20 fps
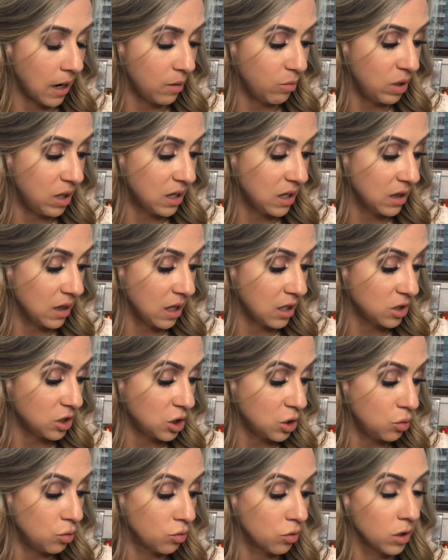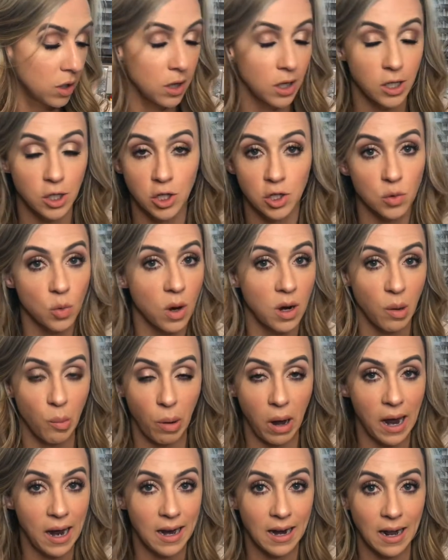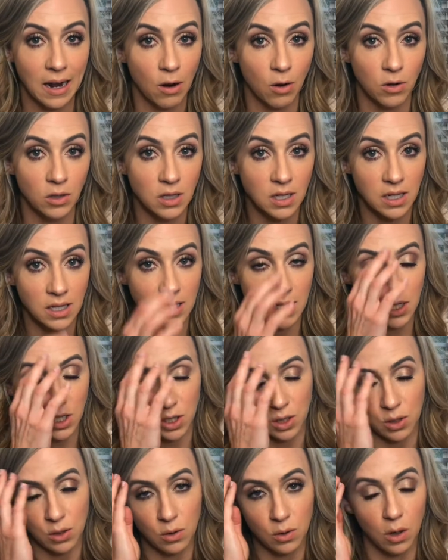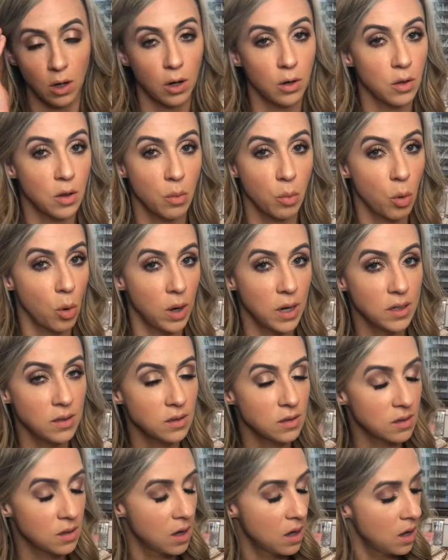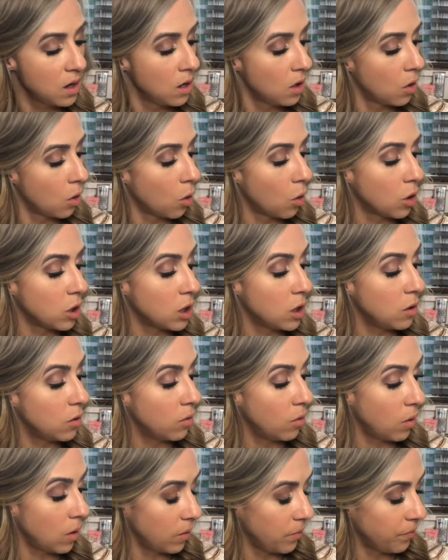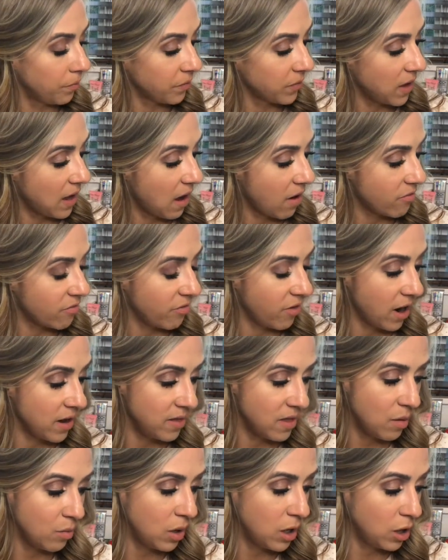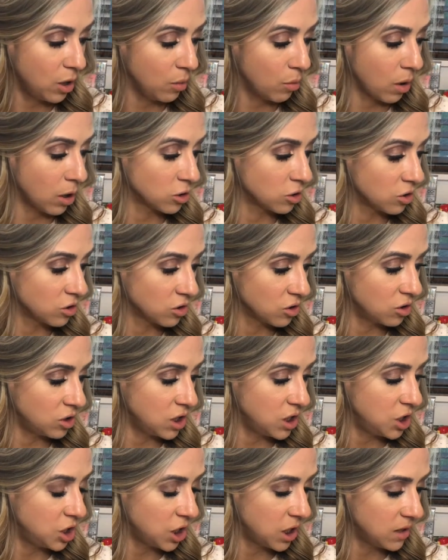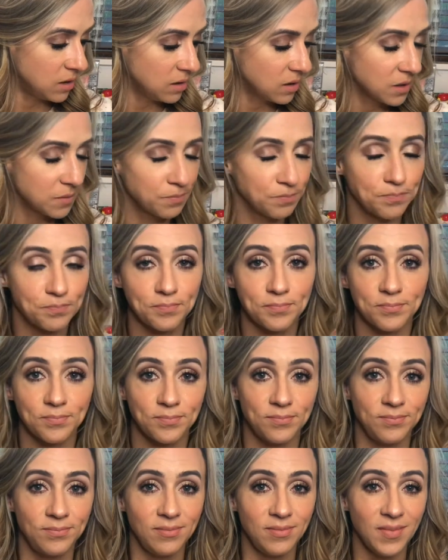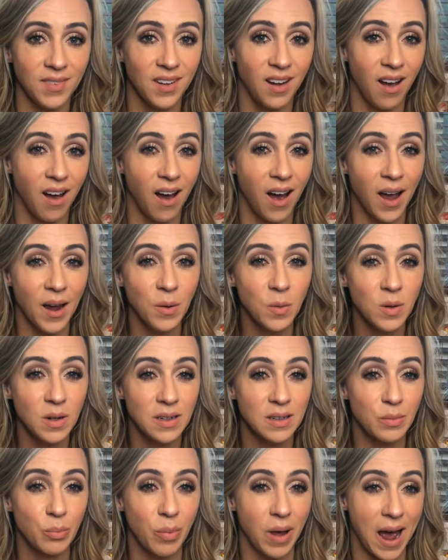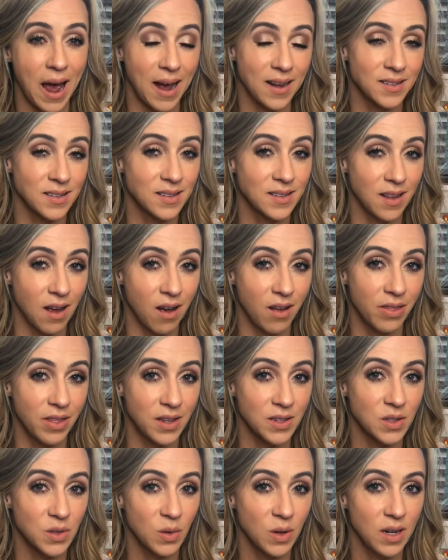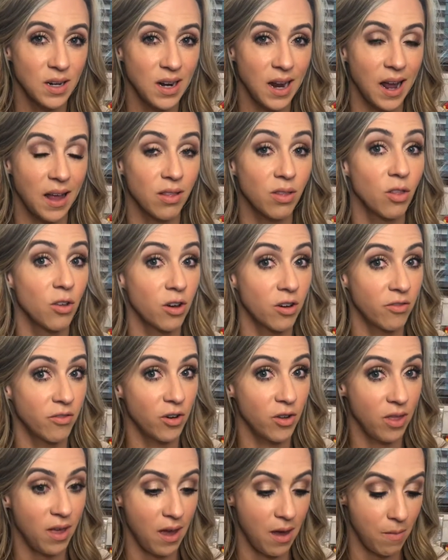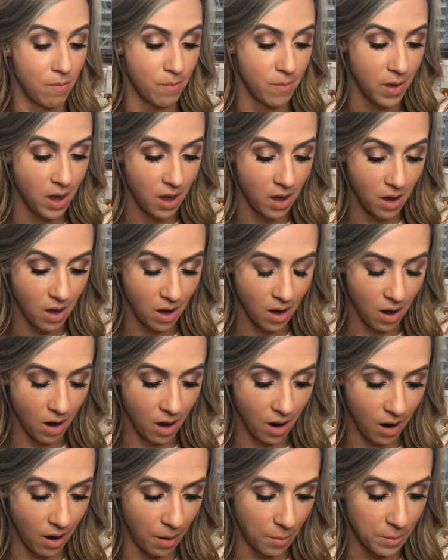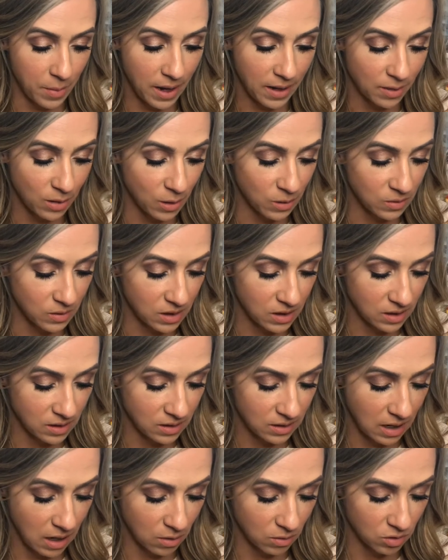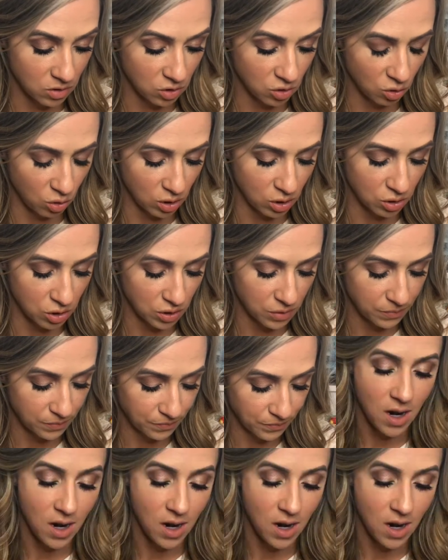mean, unless you really just want to buy it at Ulta to earn the points, or you can't find them at your Marshalls or TJ's, I would pass on this one and look for them at those discount stores.